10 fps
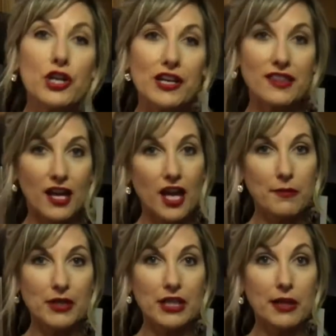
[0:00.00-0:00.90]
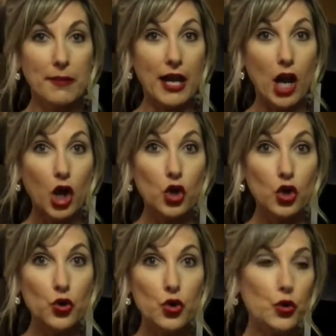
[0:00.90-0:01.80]
gonna think I'm a little bit
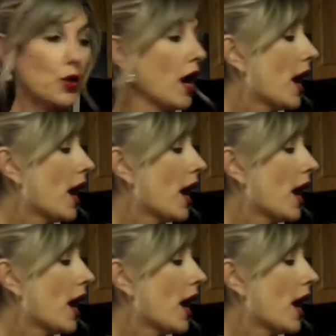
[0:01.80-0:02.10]
cuckoo,